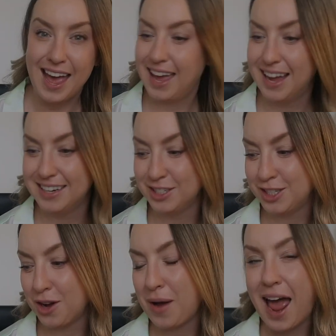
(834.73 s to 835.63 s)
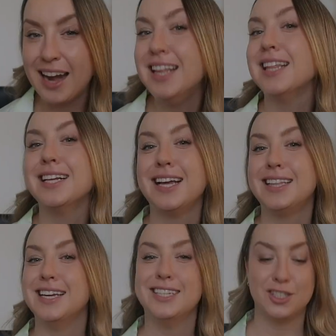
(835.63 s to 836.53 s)
and so anything
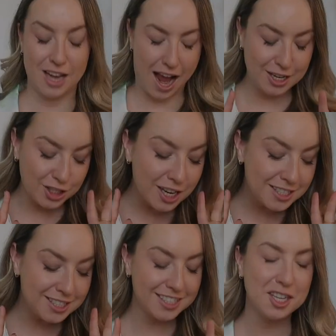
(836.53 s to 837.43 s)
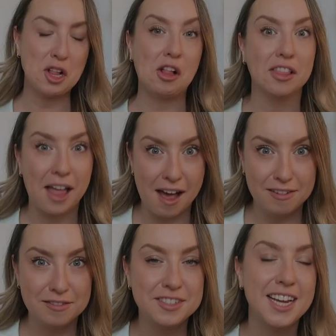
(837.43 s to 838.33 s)
like this I just
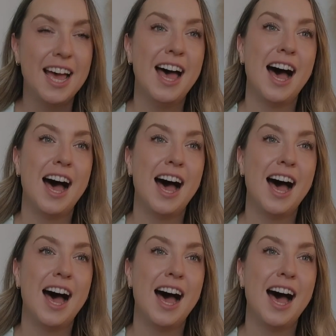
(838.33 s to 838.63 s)
loved,